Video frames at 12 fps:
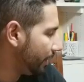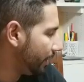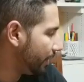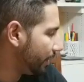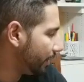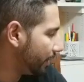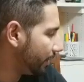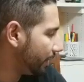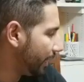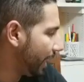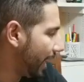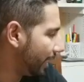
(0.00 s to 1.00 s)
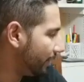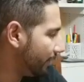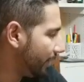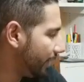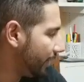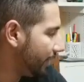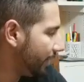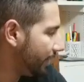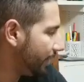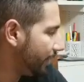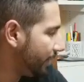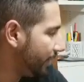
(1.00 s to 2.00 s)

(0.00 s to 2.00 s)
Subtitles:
is get activated.